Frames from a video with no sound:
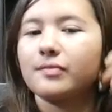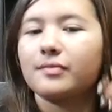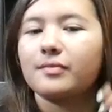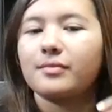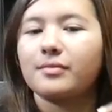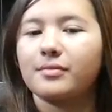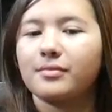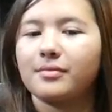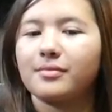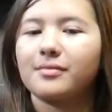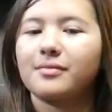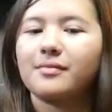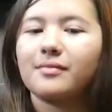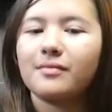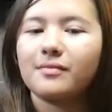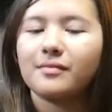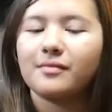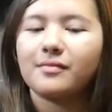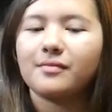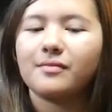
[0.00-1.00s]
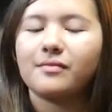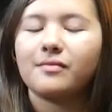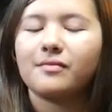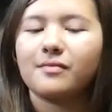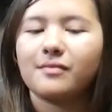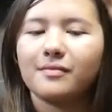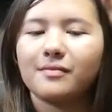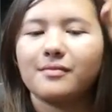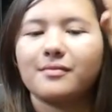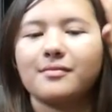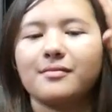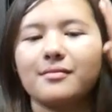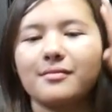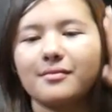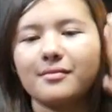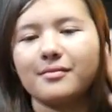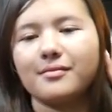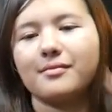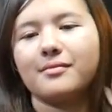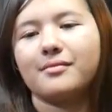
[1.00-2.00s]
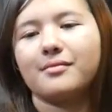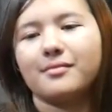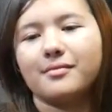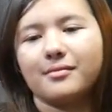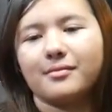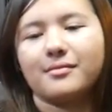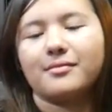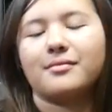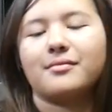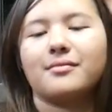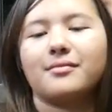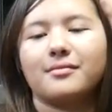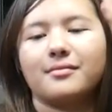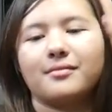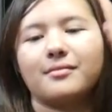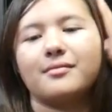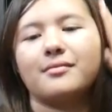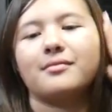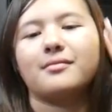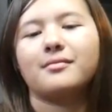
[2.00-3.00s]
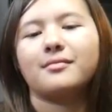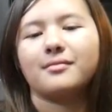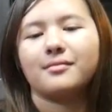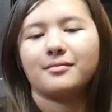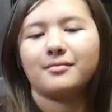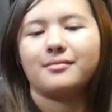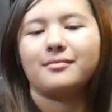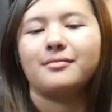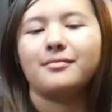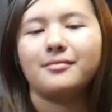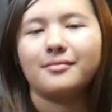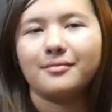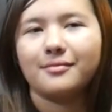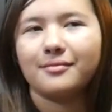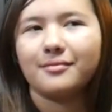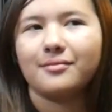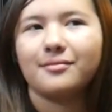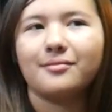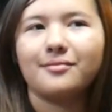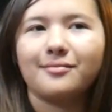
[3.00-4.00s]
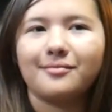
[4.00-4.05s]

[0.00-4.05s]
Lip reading: (not speaking)